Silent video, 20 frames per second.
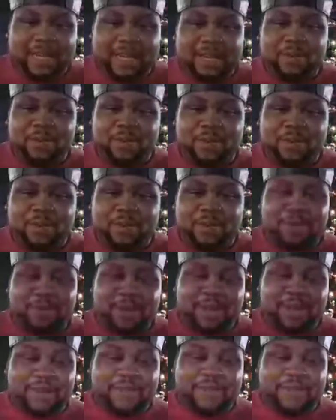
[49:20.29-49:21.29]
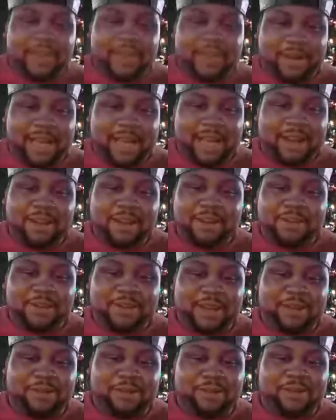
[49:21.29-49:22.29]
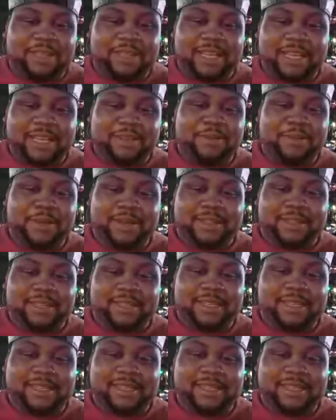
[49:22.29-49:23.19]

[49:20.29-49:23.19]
Where your favorite at? I know you got one to say it. You better say it.